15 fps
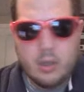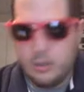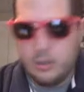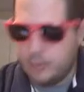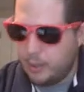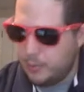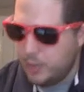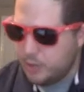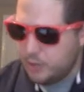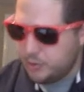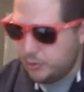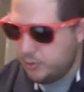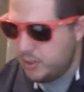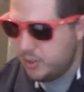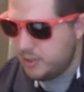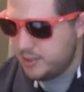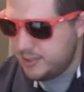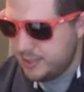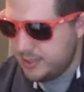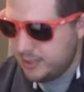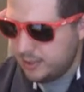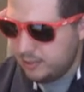Okay, so
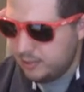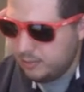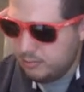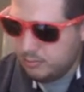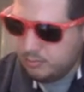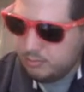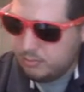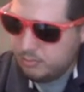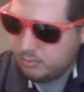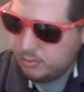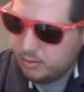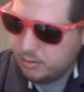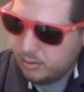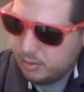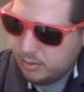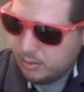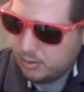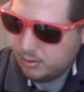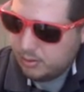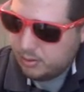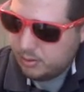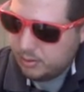C
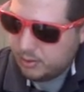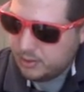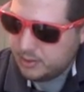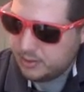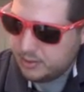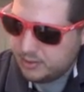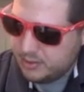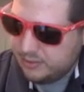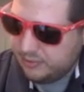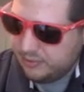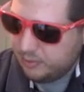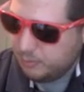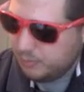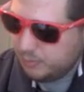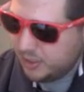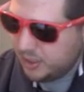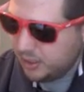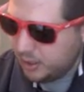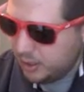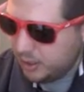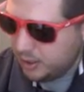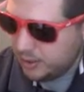looks different
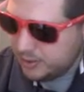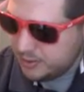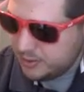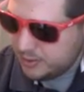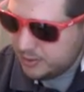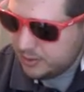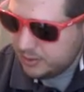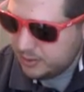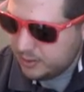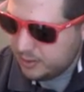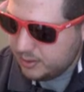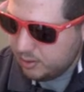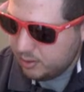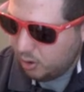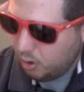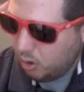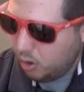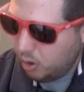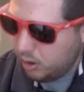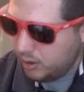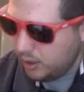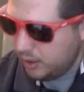because
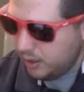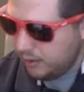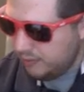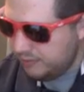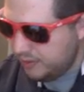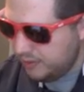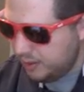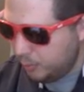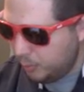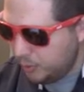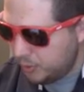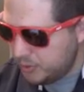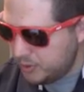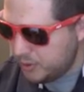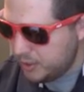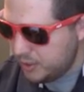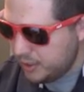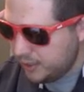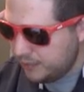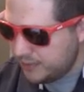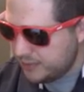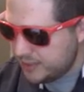all of the numbers
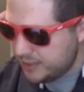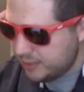have the same